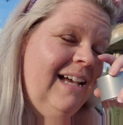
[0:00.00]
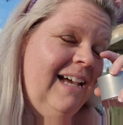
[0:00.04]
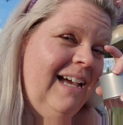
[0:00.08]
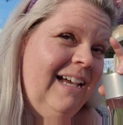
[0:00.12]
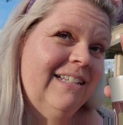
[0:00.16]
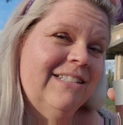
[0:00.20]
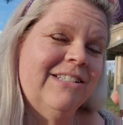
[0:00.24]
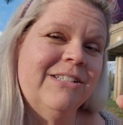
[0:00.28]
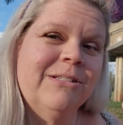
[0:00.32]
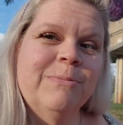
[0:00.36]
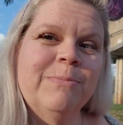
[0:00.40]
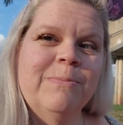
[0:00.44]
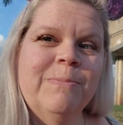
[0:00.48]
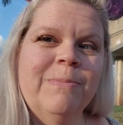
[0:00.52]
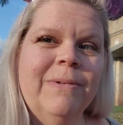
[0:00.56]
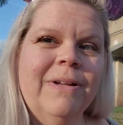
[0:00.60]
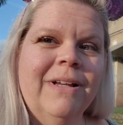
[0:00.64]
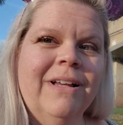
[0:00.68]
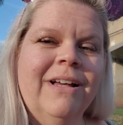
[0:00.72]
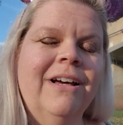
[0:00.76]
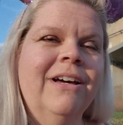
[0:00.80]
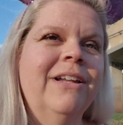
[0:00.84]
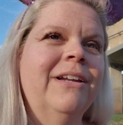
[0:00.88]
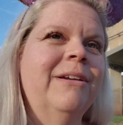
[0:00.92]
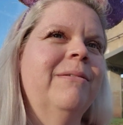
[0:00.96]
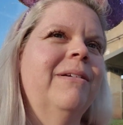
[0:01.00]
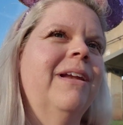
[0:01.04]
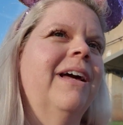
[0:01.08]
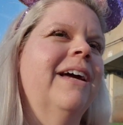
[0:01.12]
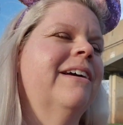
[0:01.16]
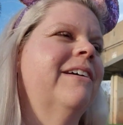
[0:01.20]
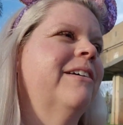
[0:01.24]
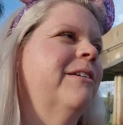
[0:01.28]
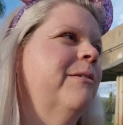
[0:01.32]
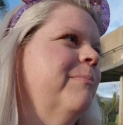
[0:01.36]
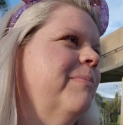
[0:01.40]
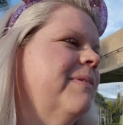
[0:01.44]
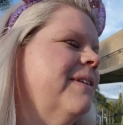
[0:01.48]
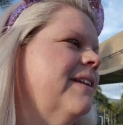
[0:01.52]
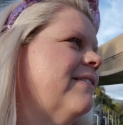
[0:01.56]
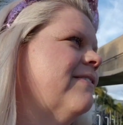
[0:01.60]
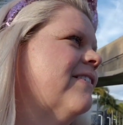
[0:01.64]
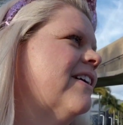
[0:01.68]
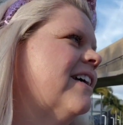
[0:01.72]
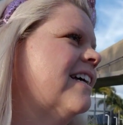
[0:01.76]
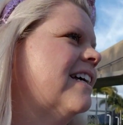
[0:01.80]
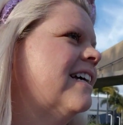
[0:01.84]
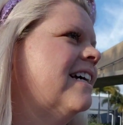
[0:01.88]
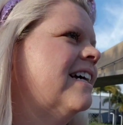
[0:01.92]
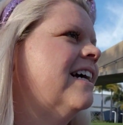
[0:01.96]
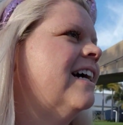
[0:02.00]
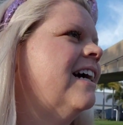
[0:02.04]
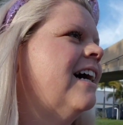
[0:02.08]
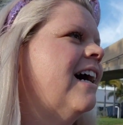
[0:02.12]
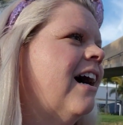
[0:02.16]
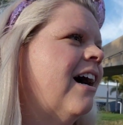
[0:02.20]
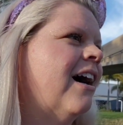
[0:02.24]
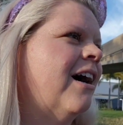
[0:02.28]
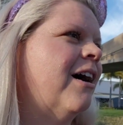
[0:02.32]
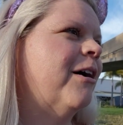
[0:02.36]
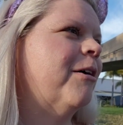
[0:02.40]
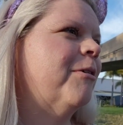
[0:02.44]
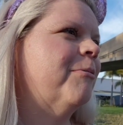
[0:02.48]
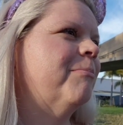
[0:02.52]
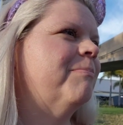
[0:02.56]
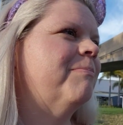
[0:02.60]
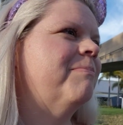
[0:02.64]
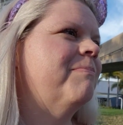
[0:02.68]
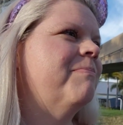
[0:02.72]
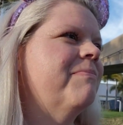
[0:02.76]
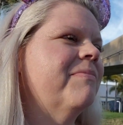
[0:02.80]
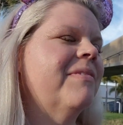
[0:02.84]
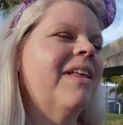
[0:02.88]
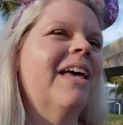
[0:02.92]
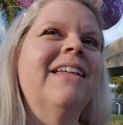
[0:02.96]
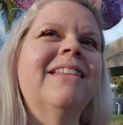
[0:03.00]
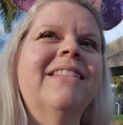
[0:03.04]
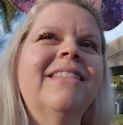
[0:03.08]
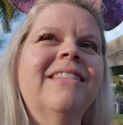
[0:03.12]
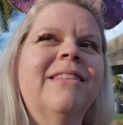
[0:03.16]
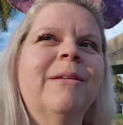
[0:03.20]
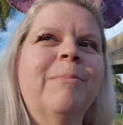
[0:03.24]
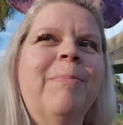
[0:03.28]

just couldn't believe it. And the